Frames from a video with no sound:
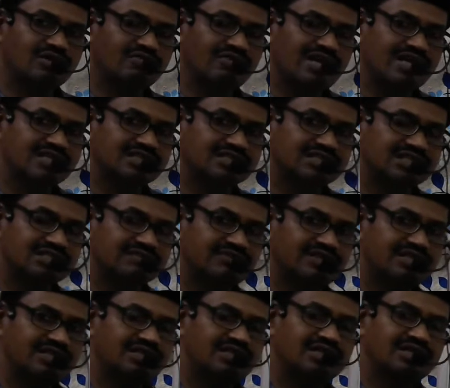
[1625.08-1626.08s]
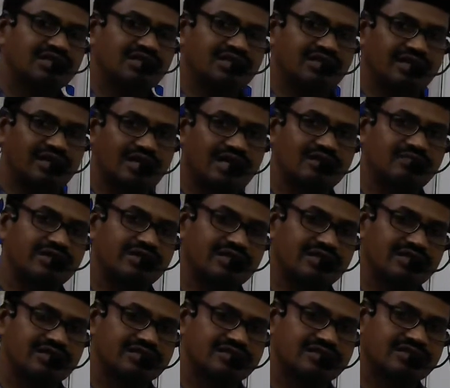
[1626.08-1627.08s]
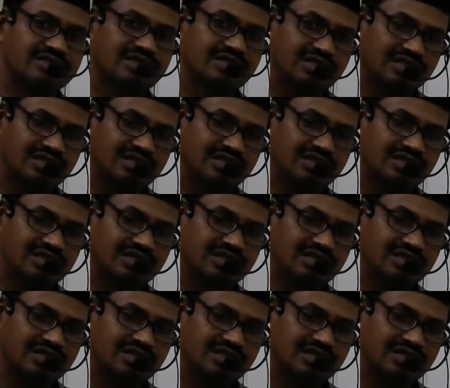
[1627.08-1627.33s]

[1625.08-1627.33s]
valencies for non-metals.